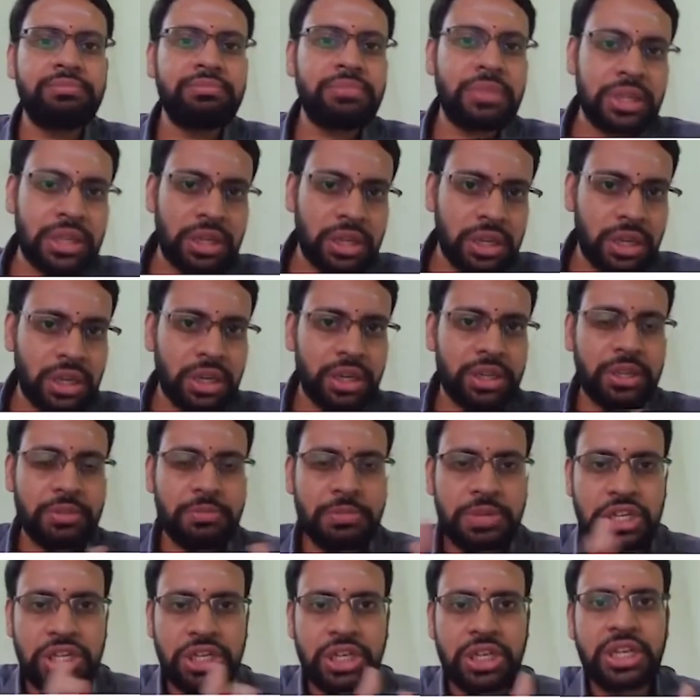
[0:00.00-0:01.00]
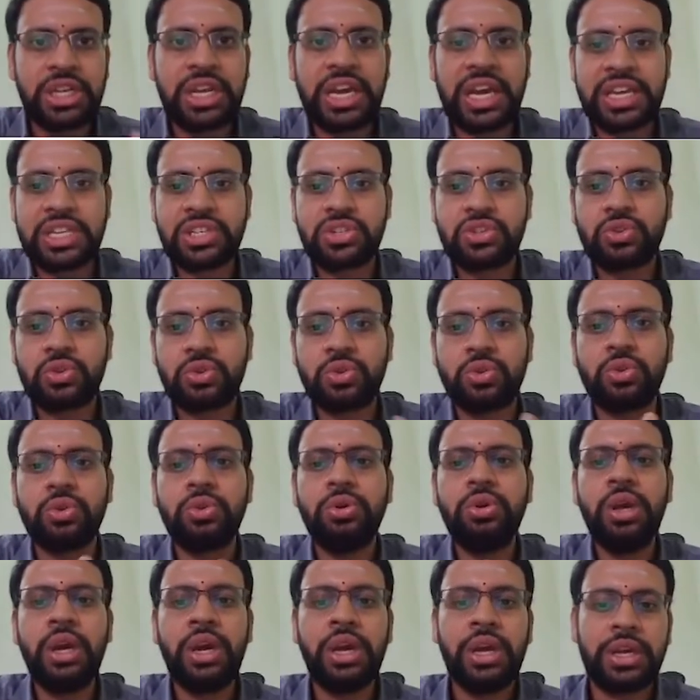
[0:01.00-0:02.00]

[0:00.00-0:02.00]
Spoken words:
but the machine has to go.